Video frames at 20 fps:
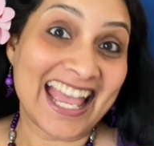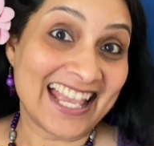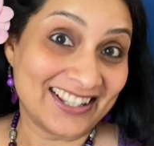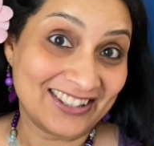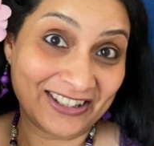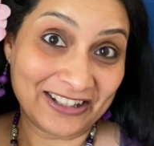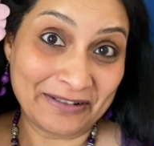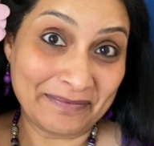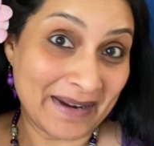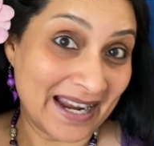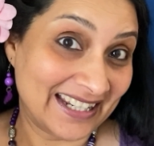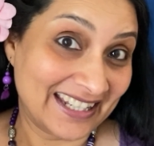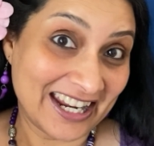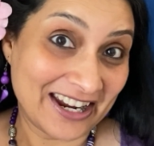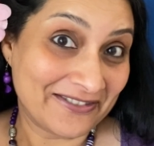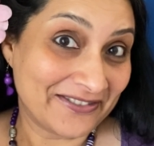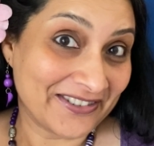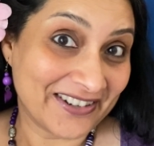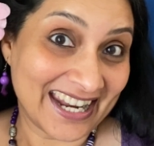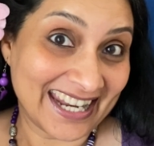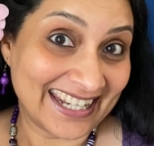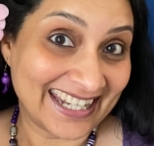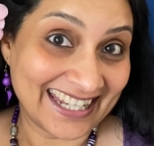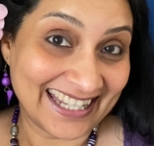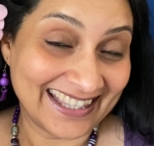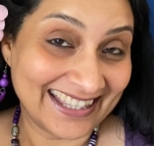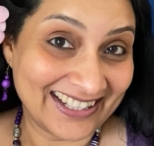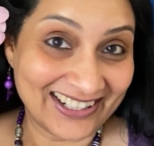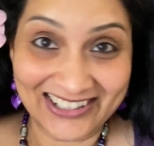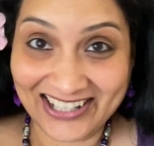as you might have read
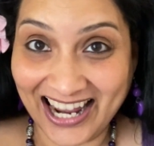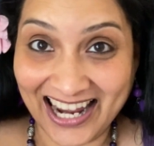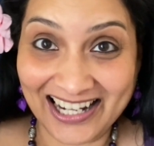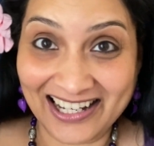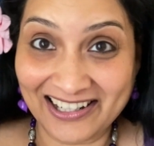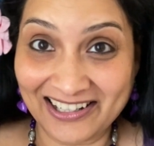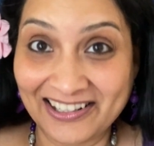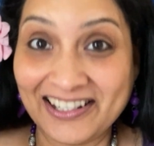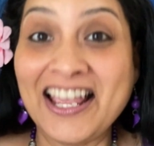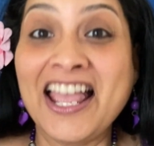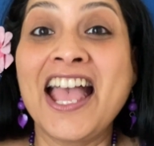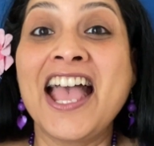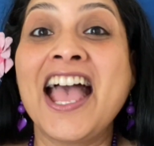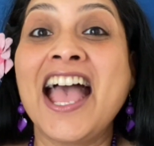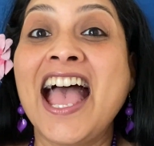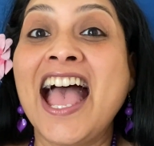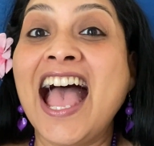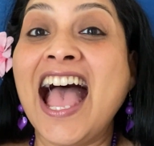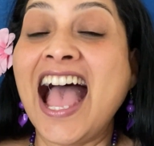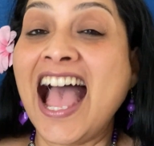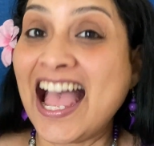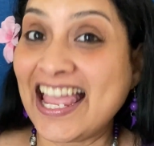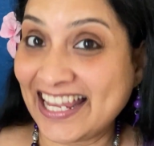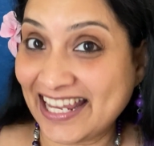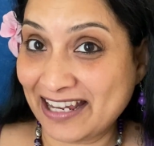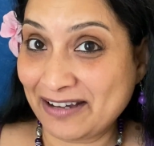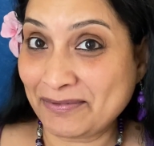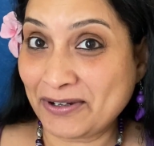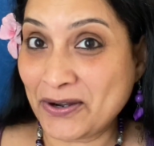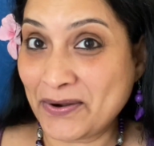in the title, I
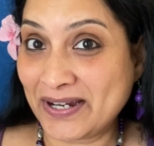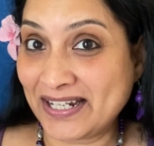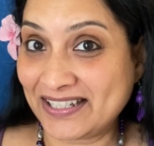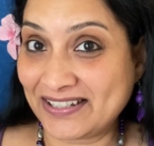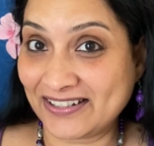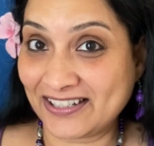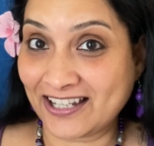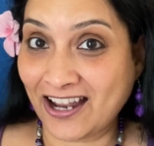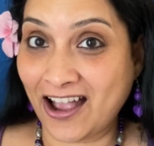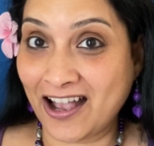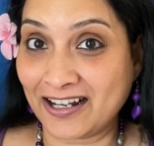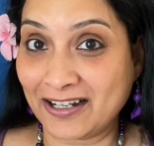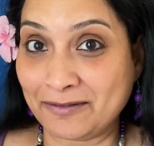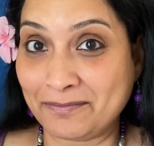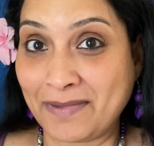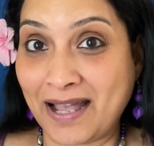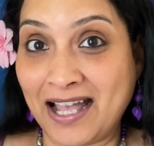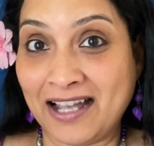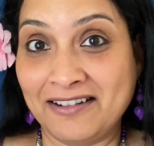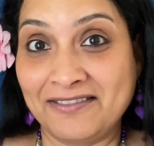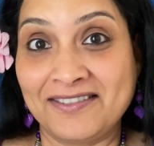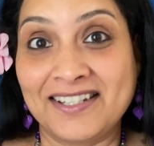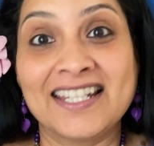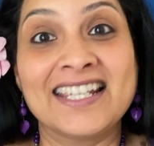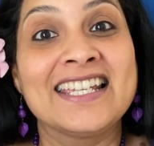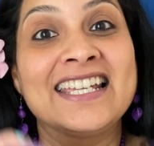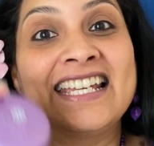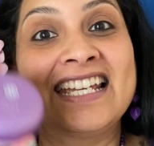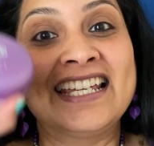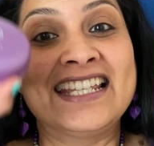am going to talk about
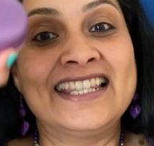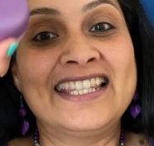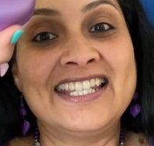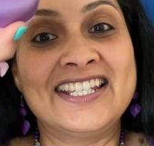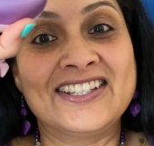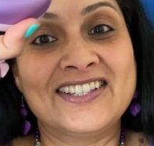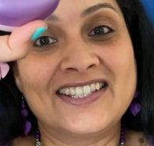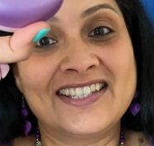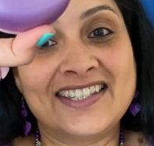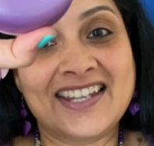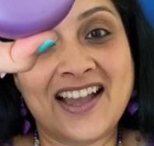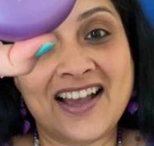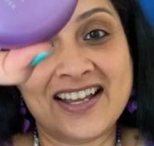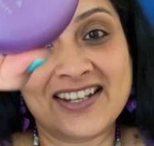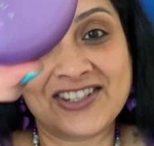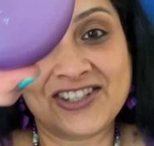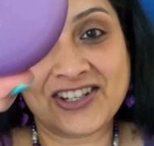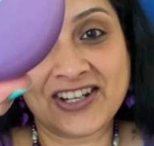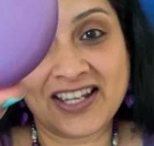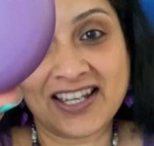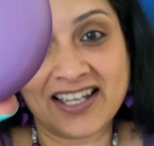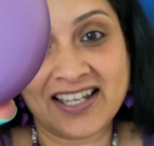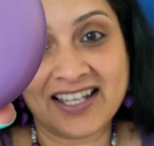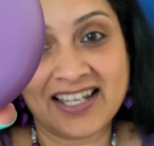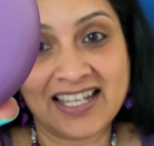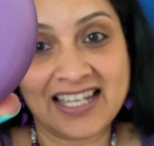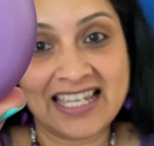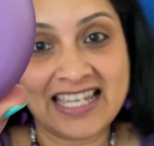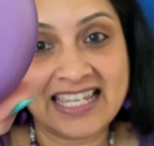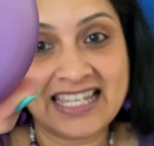this Tatcha
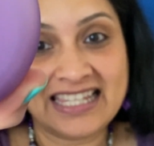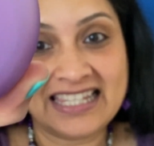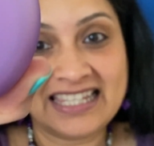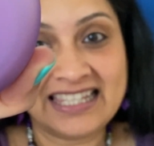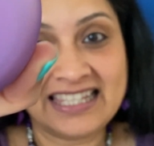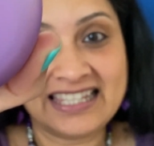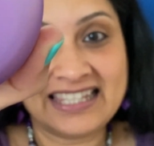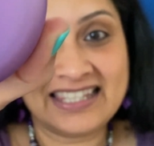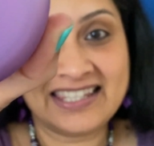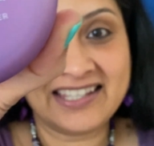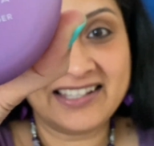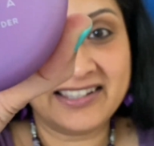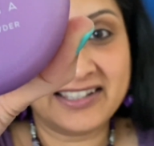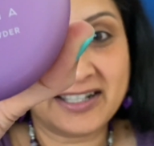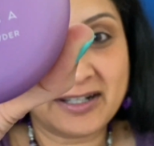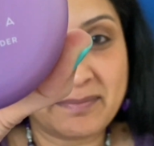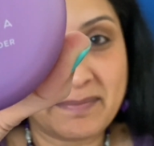Silk